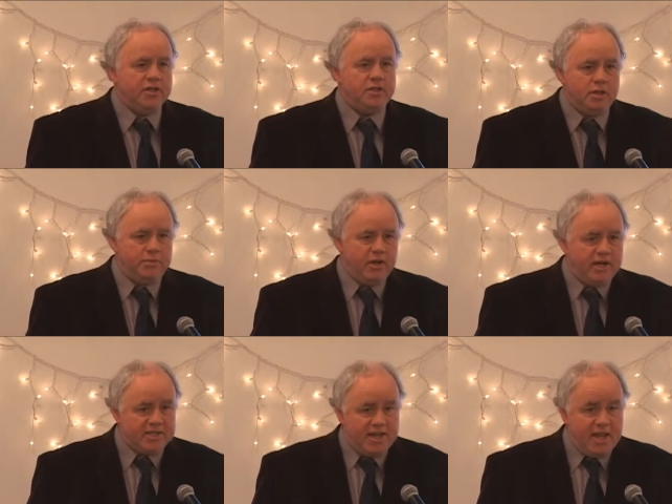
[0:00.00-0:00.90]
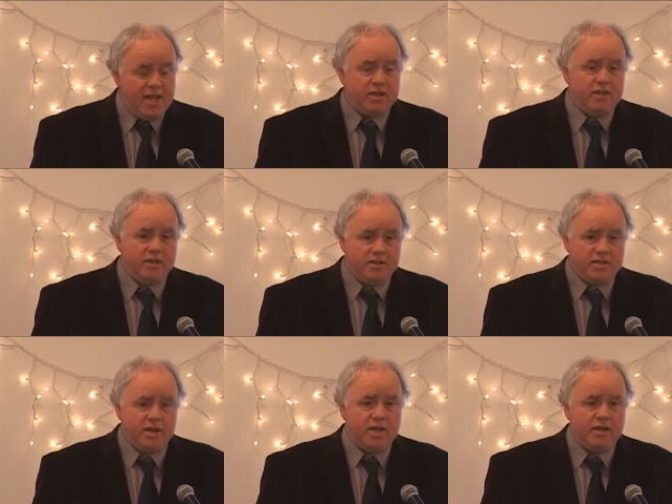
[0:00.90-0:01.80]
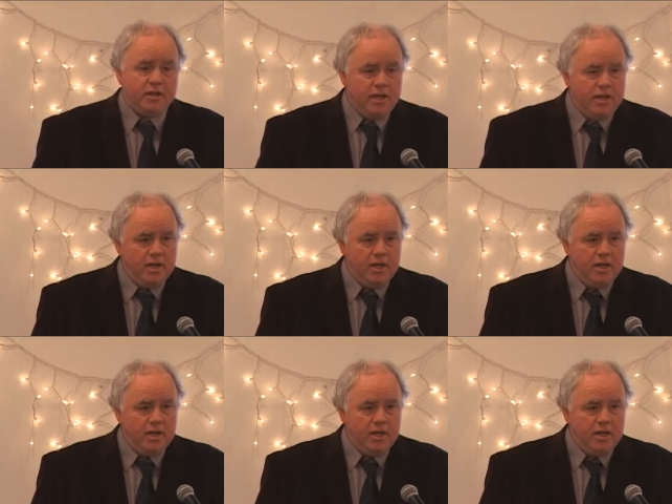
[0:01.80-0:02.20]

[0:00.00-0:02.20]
and the shipyard has a hand in the design, and,